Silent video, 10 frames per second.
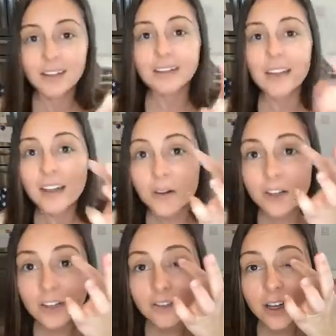like
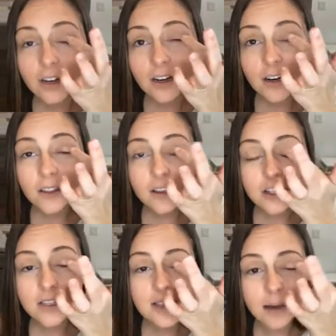on your finger, and then
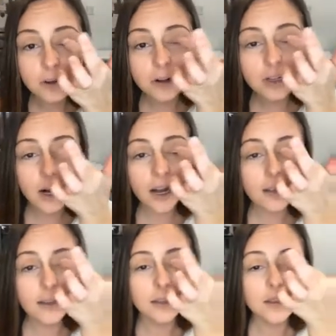just dab it on your
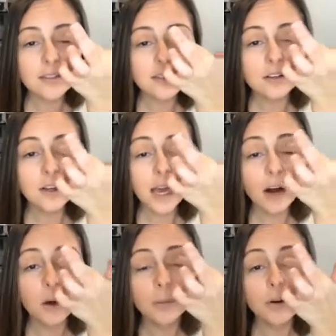eyelid. This is gonna
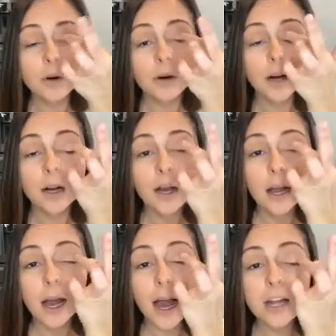help your
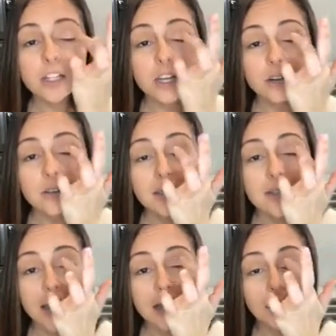eyeshadows
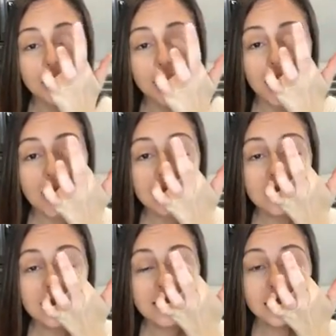stay in
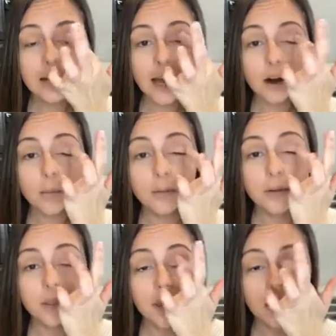place. It's gonna help
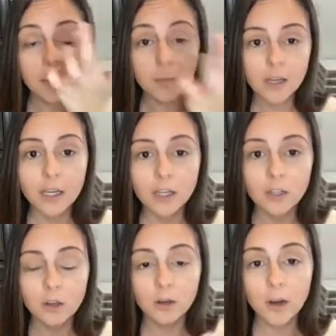them,
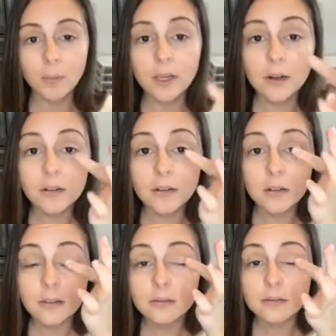you know,
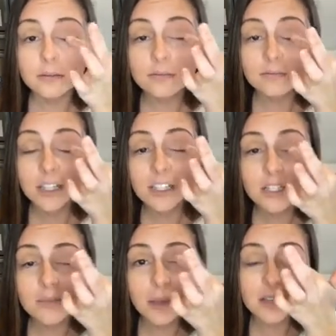appear. It
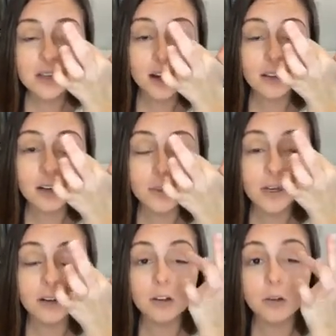just makes the color
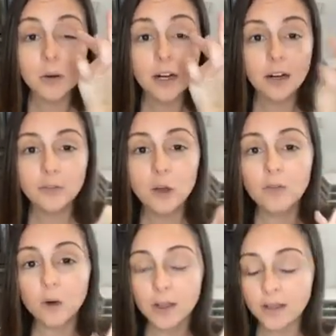appear a little brighter. If you
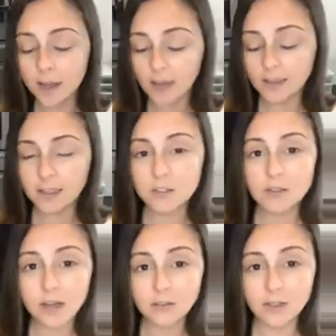have oily eyelids, you
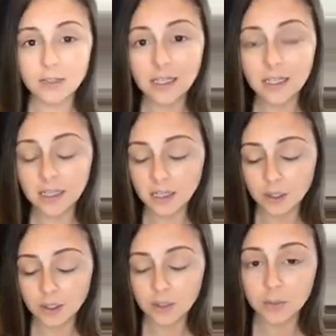definitely need a
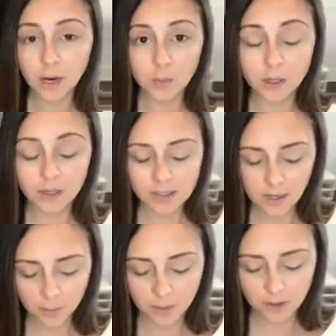good primer to
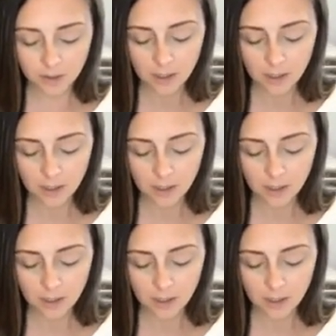help your